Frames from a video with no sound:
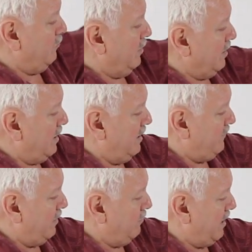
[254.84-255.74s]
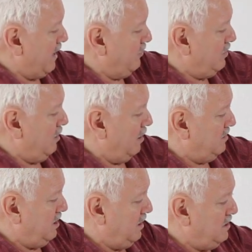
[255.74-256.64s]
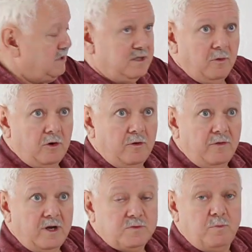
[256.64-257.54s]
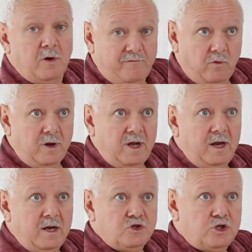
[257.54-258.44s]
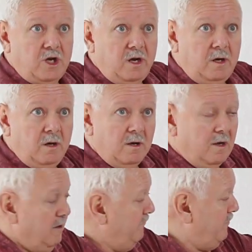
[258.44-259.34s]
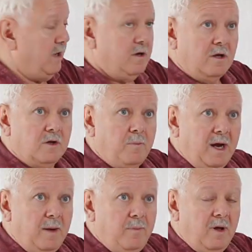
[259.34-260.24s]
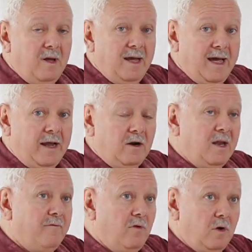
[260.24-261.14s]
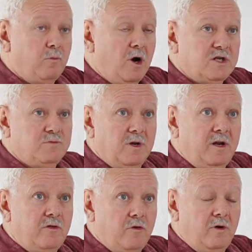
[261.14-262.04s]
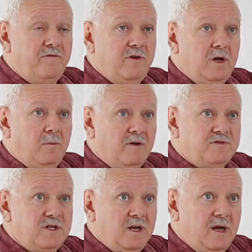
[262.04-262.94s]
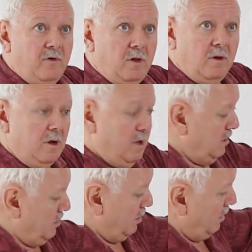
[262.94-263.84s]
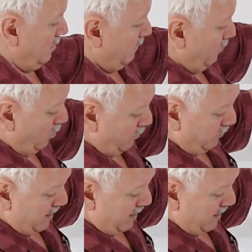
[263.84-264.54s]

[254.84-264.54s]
real life I would have a T similar to this, but a 48-inch T, fitted on the pipe at a level approximately 30 feet above sea level. What would